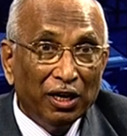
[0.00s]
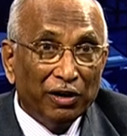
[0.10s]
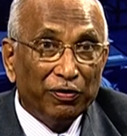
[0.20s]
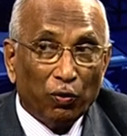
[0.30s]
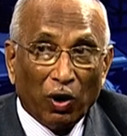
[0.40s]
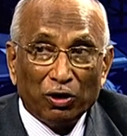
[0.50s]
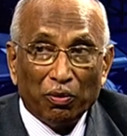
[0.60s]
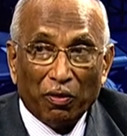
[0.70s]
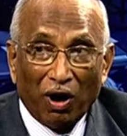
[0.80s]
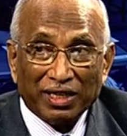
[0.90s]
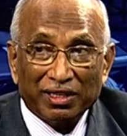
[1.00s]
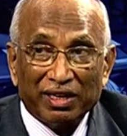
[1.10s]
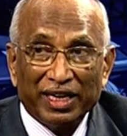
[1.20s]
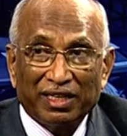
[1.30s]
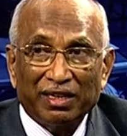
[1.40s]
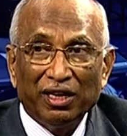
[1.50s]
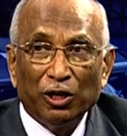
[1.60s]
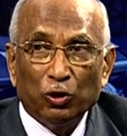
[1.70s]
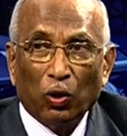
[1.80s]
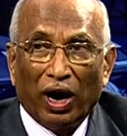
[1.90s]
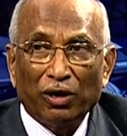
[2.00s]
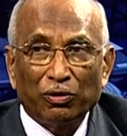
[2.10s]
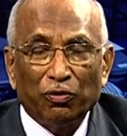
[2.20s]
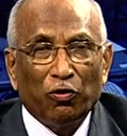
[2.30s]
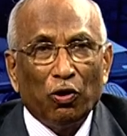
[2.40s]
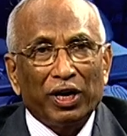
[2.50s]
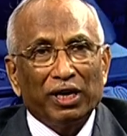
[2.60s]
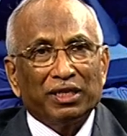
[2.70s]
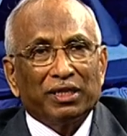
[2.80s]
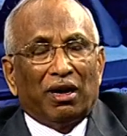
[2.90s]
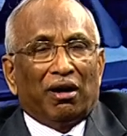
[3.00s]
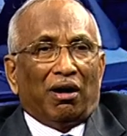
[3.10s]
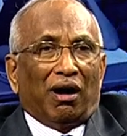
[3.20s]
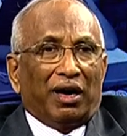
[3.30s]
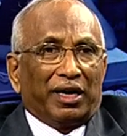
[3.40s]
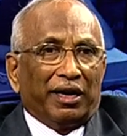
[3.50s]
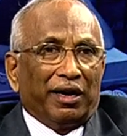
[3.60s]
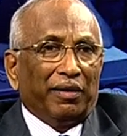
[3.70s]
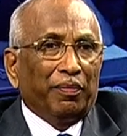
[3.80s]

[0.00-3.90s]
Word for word: If you want to master it, you have to focus on uh,